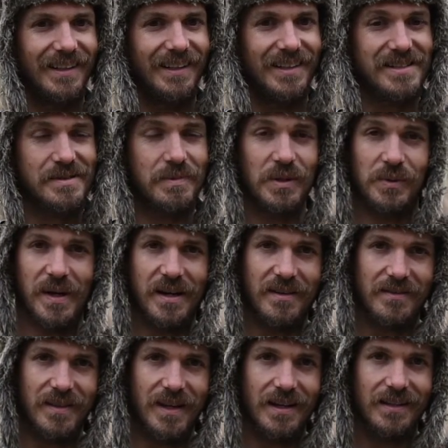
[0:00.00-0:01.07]
just be aware
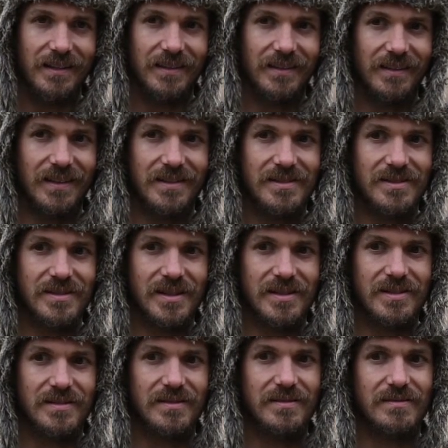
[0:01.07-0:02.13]
of that. And
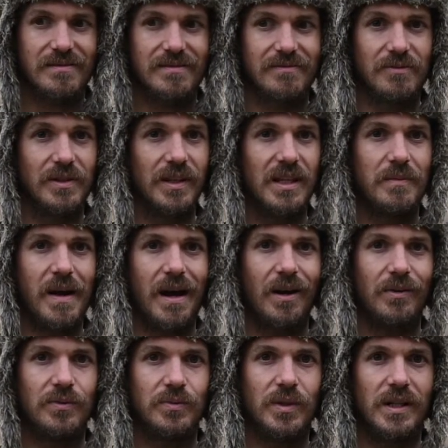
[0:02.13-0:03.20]
it's really
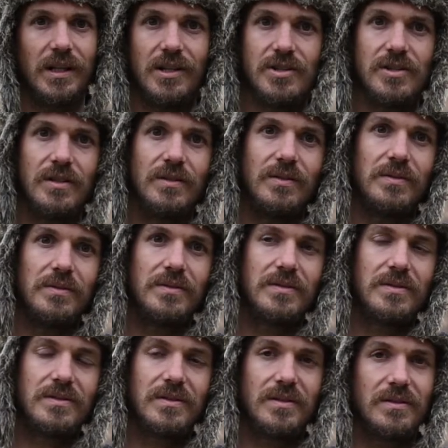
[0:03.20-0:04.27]
about what
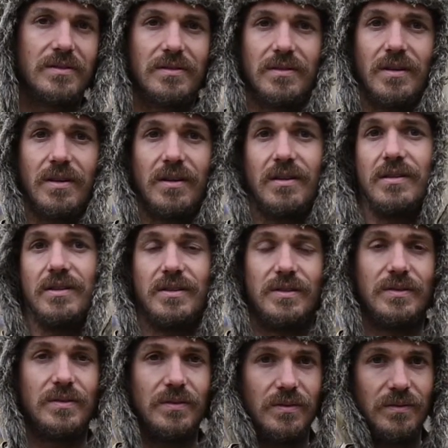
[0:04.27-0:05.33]
issues are
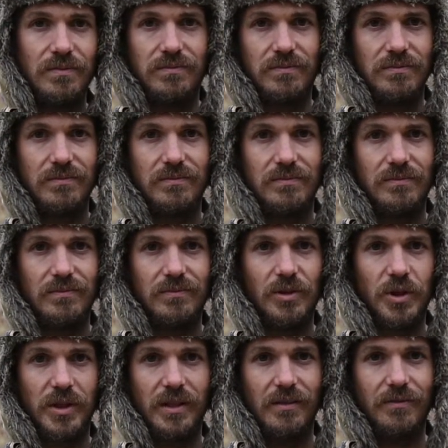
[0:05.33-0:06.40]
you
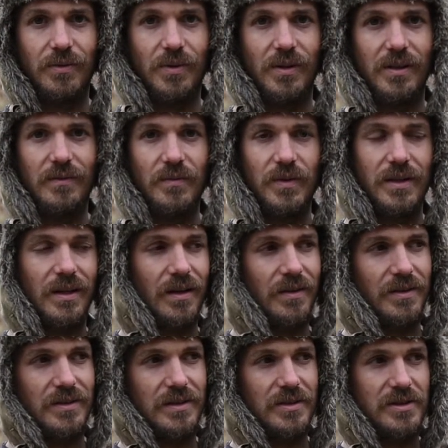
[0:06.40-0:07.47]
looking for.
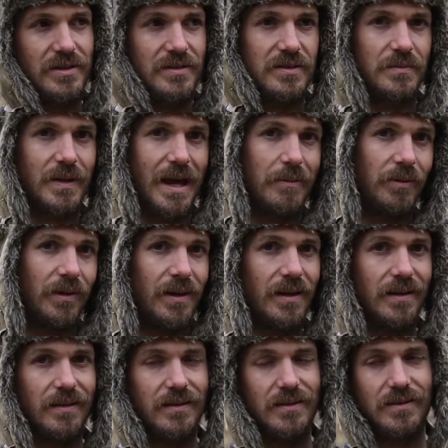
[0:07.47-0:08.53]
There's issues in
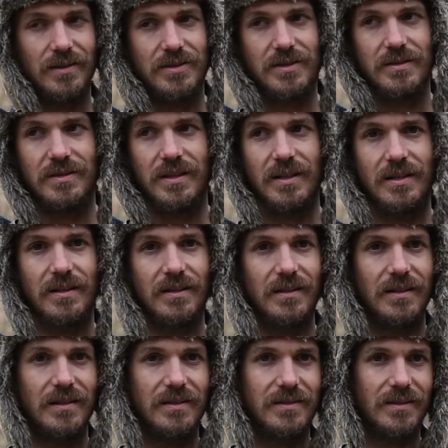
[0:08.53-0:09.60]
Babylon, there's issues here.
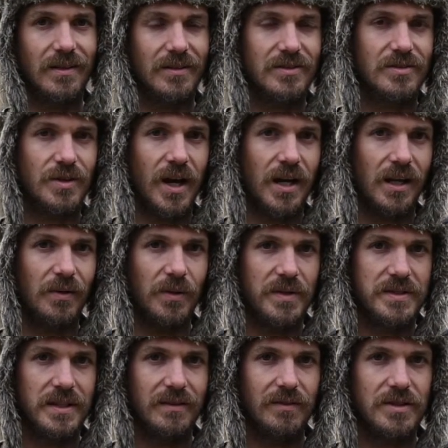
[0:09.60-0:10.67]
And so it's trading one
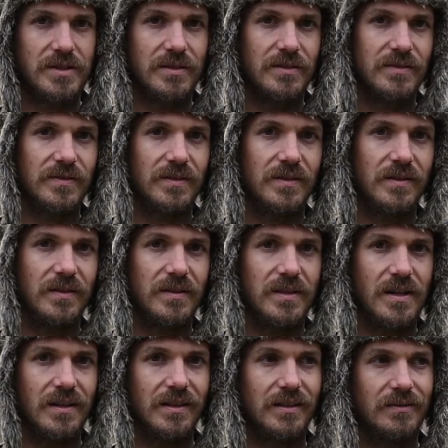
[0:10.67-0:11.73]
set of issues for
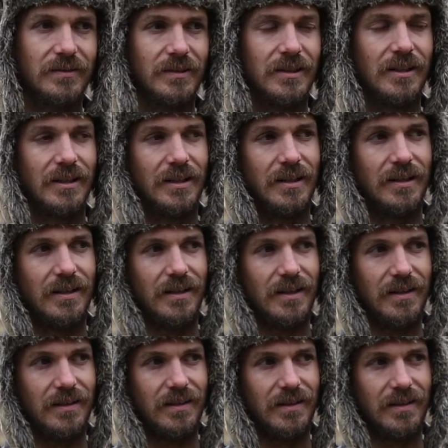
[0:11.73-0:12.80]
the other.
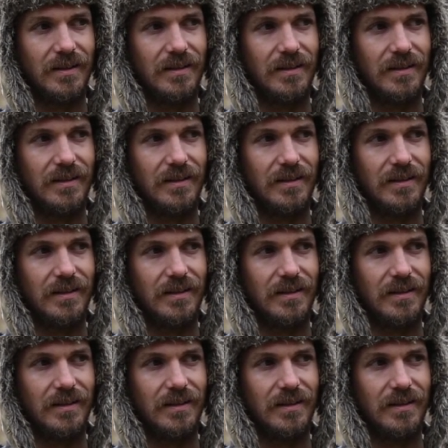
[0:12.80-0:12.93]
And